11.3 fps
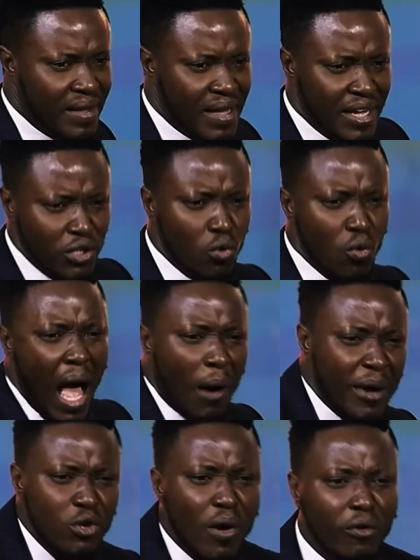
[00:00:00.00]
You know, and
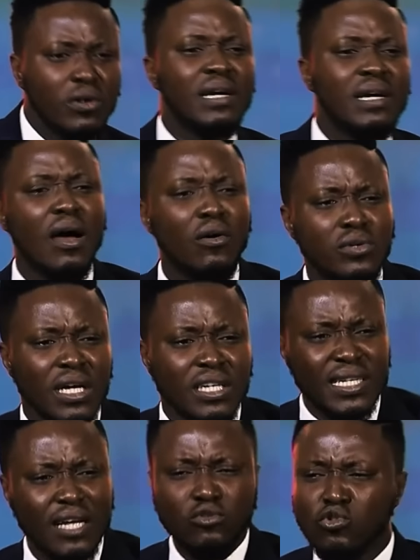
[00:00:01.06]
when you are running around
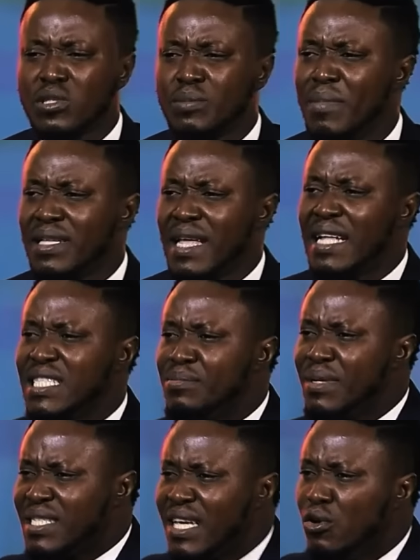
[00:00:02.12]
trying to just make ends meet,
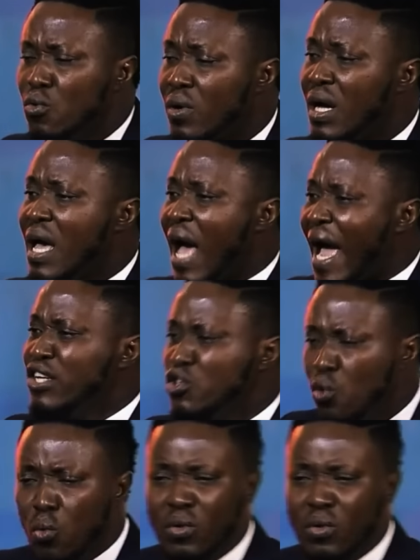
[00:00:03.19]
he's saying, look, I know